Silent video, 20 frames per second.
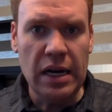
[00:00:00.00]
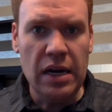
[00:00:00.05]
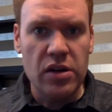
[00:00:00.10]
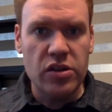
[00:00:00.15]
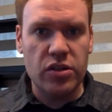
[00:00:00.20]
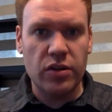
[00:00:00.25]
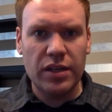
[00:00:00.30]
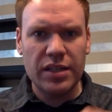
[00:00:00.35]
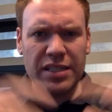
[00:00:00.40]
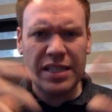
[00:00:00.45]

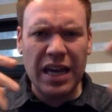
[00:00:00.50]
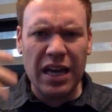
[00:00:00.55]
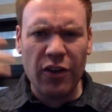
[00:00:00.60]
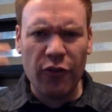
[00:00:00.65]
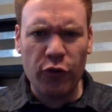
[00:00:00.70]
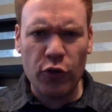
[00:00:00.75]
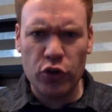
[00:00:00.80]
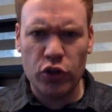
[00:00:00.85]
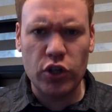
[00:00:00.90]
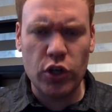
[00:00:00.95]
So let's kind
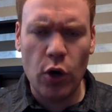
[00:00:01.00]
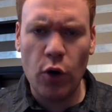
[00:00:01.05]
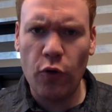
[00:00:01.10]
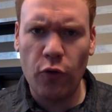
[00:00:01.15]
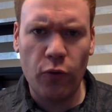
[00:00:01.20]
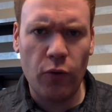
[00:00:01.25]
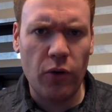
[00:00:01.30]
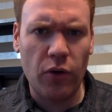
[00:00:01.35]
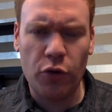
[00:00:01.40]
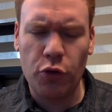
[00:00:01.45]
of first
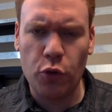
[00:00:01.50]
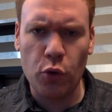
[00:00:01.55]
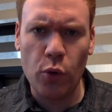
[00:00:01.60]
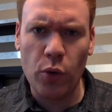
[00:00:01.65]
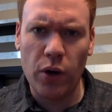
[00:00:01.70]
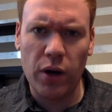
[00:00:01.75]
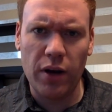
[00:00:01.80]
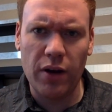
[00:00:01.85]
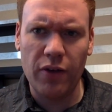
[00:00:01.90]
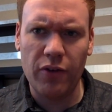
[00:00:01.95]
go
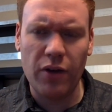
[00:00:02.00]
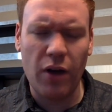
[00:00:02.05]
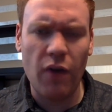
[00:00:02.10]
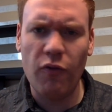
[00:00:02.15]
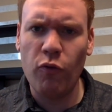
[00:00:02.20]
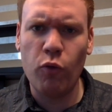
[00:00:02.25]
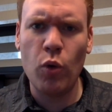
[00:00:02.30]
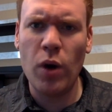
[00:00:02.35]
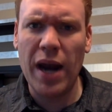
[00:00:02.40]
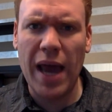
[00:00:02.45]
through it
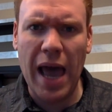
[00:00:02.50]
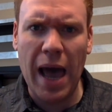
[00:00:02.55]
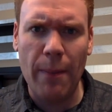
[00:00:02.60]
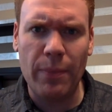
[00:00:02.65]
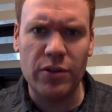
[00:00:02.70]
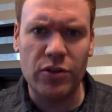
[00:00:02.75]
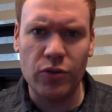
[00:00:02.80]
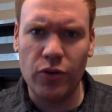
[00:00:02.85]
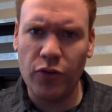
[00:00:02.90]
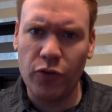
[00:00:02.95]
of what
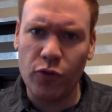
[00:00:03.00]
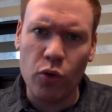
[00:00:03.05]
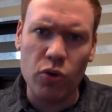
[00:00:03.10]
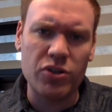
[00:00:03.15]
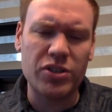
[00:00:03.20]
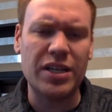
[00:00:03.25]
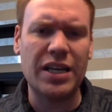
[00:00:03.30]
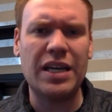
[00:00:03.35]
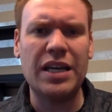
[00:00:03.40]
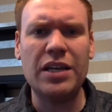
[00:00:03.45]
happens. Well, of
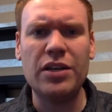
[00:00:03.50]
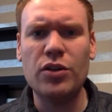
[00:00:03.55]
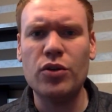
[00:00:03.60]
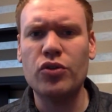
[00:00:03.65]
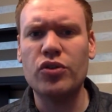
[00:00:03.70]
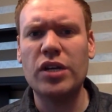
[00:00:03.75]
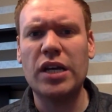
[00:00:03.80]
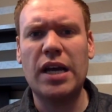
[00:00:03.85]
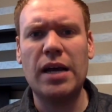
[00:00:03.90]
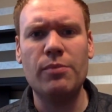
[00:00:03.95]
course, a kid
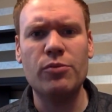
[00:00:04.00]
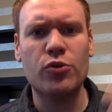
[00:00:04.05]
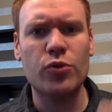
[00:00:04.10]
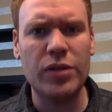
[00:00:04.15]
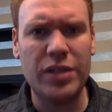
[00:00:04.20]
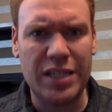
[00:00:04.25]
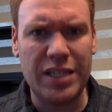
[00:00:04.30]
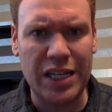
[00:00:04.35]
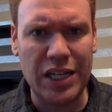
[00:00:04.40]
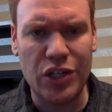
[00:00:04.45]
usually comes to
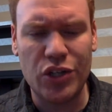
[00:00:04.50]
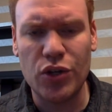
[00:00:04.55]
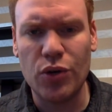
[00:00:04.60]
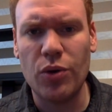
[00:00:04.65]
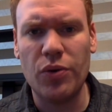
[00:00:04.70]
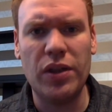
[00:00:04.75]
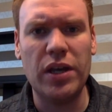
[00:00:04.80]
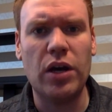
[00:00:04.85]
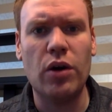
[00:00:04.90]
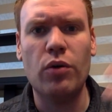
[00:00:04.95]
a teacher
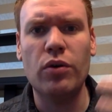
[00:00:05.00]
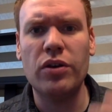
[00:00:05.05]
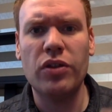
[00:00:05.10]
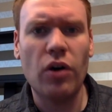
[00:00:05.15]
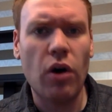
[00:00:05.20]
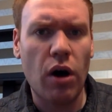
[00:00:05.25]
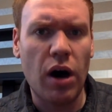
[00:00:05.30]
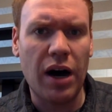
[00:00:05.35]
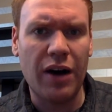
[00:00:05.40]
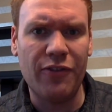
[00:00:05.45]
or they go to
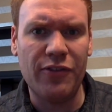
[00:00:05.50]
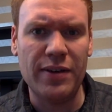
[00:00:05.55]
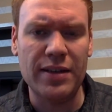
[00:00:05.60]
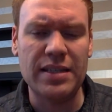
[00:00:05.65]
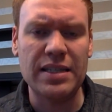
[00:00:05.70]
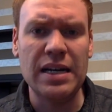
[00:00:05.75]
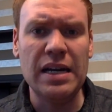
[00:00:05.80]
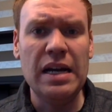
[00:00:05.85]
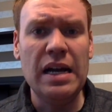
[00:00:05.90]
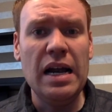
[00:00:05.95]
the
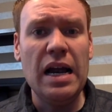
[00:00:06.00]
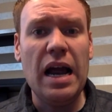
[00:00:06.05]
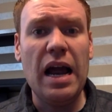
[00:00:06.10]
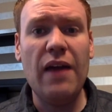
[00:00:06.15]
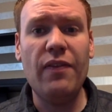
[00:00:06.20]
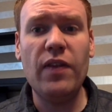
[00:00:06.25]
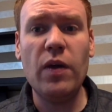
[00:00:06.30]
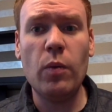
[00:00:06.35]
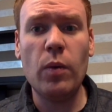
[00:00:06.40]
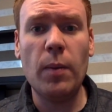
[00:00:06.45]
office
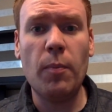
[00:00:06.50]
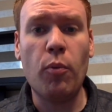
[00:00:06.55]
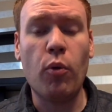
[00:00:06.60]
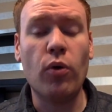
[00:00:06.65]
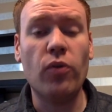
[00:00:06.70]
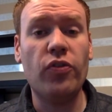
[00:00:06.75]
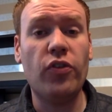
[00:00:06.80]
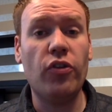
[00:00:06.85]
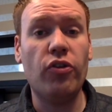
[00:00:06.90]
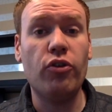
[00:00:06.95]
and they
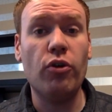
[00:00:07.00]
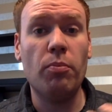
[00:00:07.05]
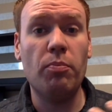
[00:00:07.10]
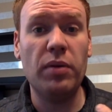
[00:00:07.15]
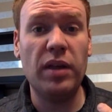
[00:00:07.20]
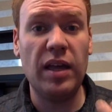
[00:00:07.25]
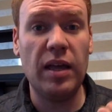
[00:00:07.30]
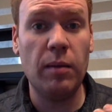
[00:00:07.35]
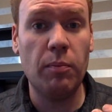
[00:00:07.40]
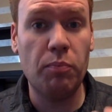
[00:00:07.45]
report that they're
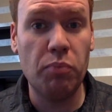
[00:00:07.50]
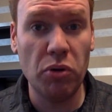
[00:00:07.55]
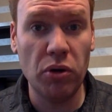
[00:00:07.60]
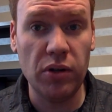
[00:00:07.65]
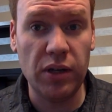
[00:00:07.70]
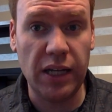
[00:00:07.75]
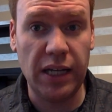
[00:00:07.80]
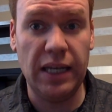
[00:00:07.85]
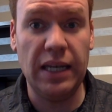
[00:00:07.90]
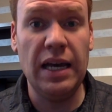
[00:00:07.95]
being
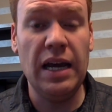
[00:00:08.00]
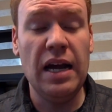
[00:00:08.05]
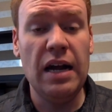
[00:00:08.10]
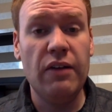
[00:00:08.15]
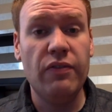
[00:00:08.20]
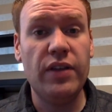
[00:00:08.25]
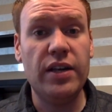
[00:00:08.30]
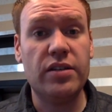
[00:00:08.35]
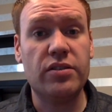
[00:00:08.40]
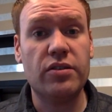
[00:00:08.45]
bullied.
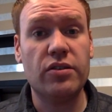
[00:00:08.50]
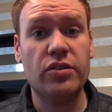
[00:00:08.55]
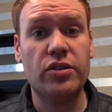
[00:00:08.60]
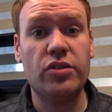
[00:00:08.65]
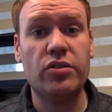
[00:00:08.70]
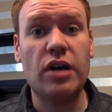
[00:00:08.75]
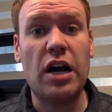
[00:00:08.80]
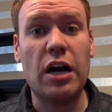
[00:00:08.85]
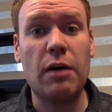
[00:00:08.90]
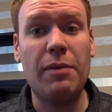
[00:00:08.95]
They start to
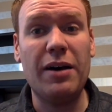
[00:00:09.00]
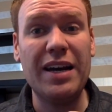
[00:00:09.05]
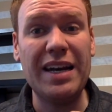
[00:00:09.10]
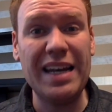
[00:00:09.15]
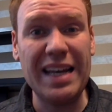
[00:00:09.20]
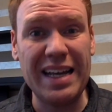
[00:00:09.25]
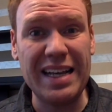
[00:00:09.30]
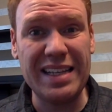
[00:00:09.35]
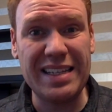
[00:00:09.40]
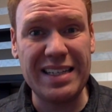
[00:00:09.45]
talk about
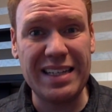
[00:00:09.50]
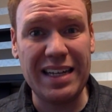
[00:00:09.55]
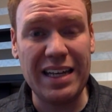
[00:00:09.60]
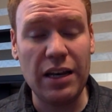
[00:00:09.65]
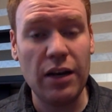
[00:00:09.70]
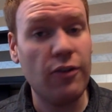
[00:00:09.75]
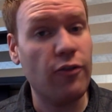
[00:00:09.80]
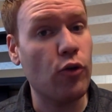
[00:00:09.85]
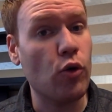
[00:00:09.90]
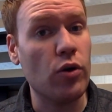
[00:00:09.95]
an incident,
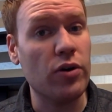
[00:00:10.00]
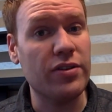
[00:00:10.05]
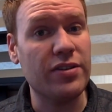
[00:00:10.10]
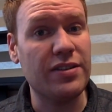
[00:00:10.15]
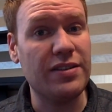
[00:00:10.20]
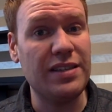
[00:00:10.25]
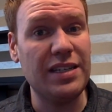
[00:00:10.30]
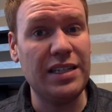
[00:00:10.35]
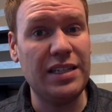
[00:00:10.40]
and of course, the